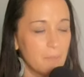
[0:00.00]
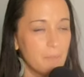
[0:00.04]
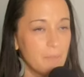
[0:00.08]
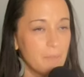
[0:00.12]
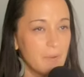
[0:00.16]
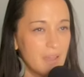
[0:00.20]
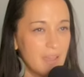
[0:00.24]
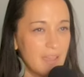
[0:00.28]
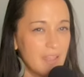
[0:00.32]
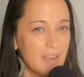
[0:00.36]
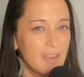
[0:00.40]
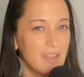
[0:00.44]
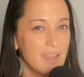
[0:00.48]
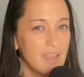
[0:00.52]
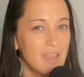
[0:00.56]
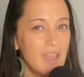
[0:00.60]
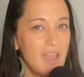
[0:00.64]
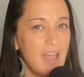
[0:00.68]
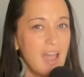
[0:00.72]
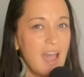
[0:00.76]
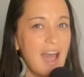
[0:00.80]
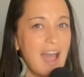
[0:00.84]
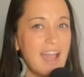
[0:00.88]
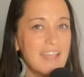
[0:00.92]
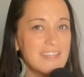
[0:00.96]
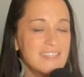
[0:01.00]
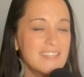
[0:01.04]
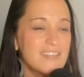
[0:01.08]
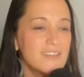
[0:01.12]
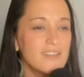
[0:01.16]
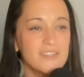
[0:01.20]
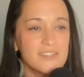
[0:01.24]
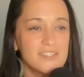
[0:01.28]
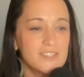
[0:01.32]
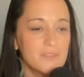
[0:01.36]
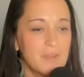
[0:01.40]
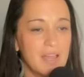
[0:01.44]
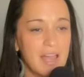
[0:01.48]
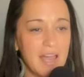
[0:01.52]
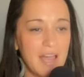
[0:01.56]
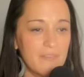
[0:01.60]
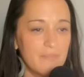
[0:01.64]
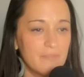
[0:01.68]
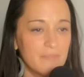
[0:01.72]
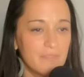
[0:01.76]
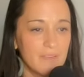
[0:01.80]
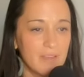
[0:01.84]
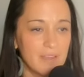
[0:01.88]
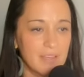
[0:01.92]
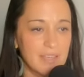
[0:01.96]
But I did also have
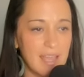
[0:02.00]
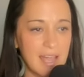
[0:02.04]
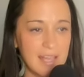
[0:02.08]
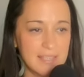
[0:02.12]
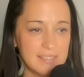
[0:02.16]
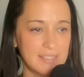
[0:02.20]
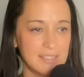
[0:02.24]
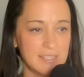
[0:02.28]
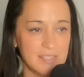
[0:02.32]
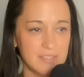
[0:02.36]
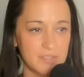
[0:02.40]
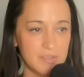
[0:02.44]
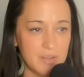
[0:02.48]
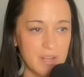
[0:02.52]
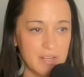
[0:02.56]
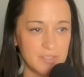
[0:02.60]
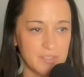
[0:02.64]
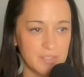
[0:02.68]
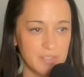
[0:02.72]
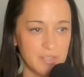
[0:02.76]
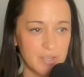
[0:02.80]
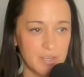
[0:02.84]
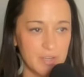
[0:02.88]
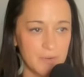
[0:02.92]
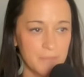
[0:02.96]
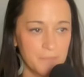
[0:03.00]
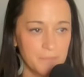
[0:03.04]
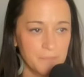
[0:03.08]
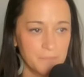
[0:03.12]
a casting director